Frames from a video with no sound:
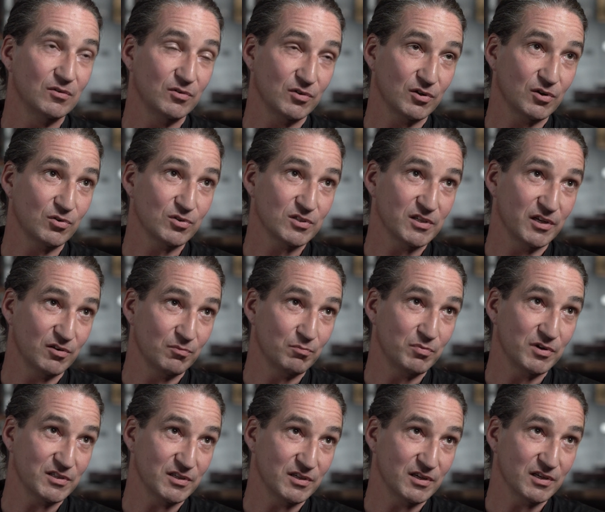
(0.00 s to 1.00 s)
or the coastline of
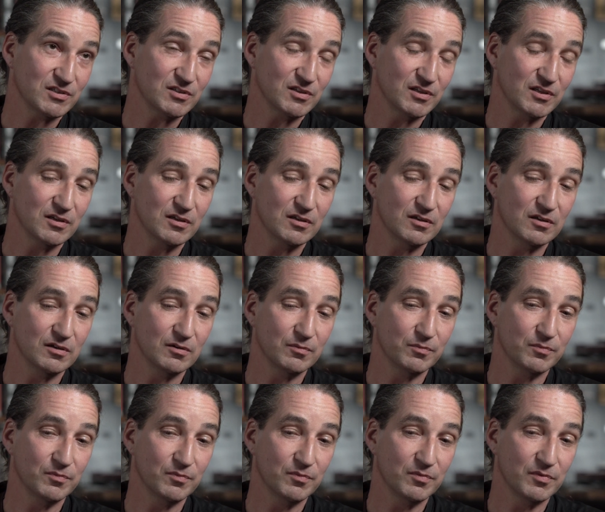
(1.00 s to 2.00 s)
Britain actually,
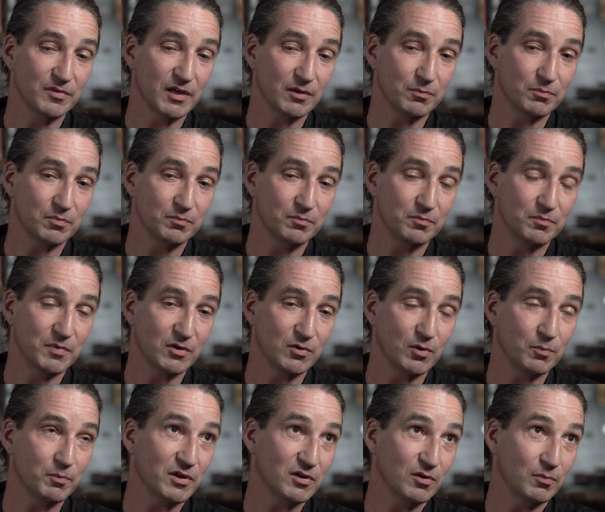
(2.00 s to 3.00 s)
that
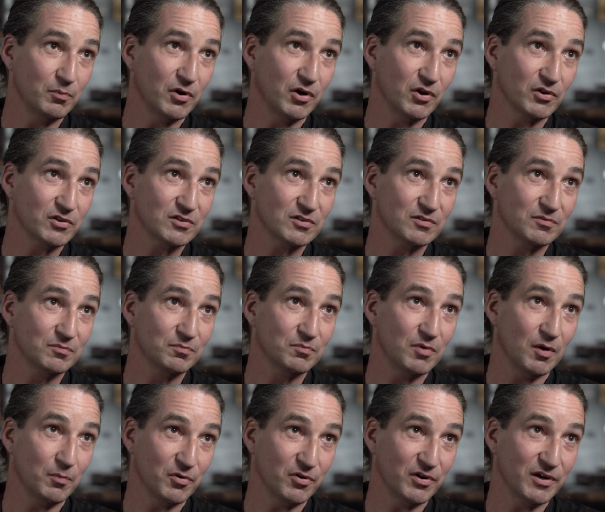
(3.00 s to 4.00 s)
Benno Mandelbrot
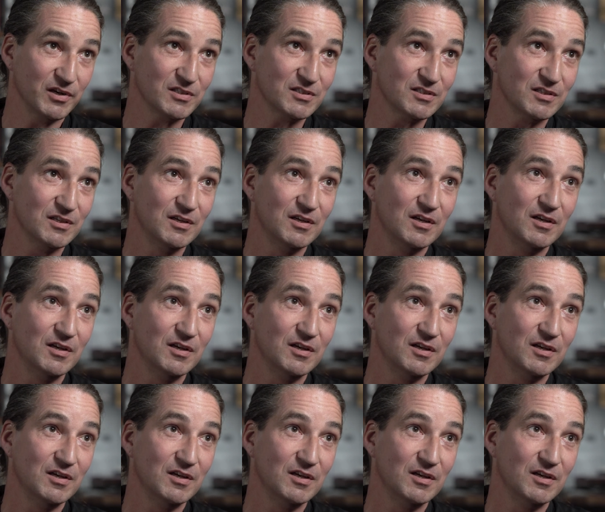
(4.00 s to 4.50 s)
popularized.